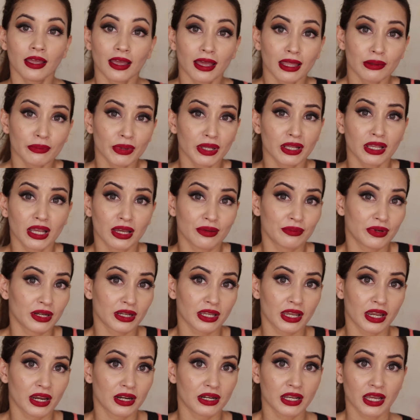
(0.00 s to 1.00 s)
and my camera
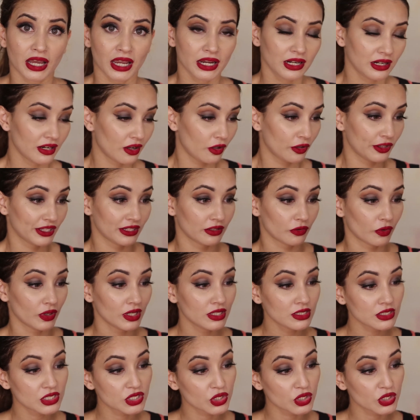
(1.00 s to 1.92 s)
can't hide all the noise.